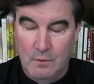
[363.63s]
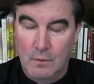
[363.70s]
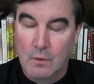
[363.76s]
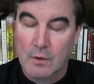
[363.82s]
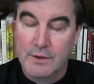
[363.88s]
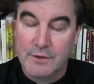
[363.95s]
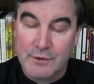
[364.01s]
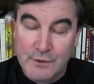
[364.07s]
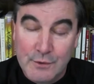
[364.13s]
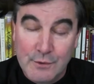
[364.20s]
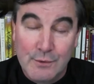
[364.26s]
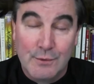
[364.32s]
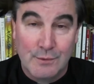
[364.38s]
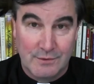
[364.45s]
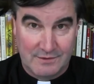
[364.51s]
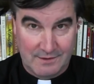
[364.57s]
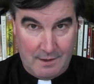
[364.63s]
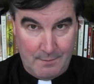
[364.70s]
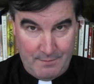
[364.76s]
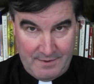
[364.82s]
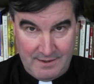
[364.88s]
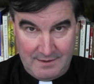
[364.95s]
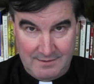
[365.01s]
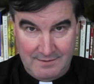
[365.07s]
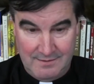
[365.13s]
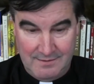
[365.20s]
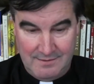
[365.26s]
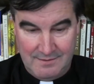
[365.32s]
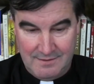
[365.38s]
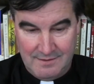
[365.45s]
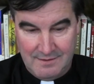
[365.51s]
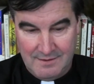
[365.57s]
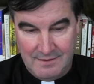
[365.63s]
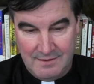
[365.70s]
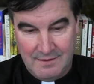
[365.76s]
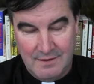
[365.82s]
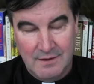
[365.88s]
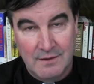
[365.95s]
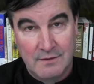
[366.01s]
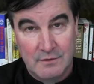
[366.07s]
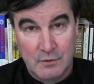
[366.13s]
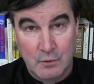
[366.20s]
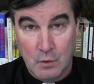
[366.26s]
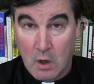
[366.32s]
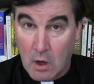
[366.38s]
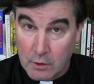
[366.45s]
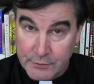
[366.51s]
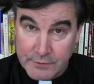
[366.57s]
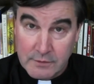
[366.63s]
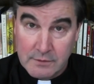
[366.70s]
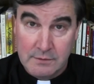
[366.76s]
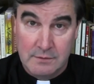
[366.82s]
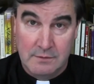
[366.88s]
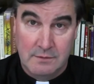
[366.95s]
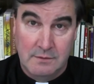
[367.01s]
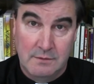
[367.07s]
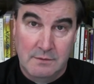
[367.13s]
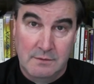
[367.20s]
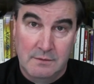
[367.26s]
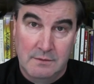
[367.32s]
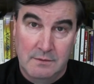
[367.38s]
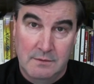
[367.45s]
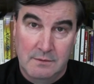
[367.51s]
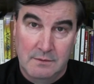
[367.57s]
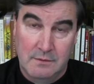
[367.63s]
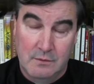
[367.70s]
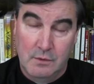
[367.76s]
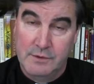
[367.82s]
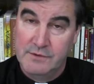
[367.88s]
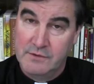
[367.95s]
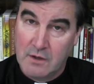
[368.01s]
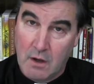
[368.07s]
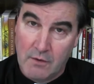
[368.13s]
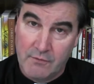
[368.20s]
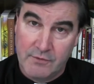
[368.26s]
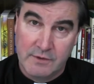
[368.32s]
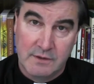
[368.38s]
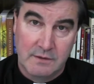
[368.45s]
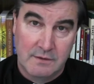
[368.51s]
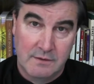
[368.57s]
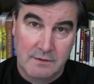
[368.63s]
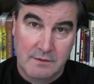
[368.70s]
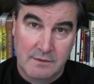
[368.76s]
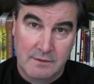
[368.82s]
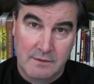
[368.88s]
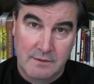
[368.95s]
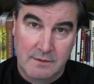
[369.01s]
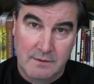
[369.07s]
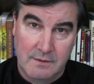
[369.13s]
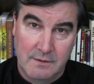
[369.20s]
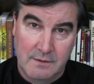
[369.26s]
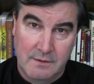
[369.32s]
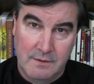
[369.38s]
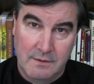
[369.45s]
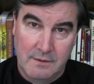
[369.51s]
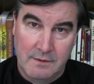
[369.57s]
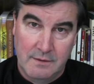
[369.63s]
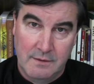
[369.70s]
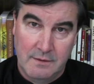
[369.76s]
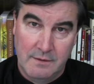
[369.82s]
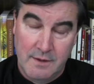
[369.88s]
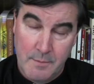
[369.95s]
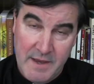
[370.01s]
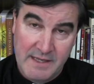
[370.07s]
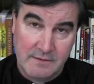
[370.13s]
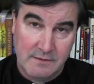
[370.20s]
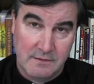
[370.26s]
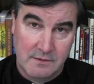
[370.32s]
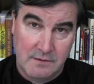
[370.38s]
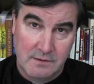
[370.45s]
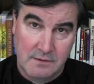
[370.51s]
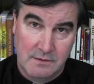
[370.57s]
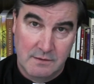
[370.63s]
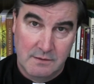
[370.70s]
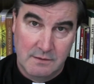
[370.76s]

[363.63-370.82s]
or do something, to alter or soften the message.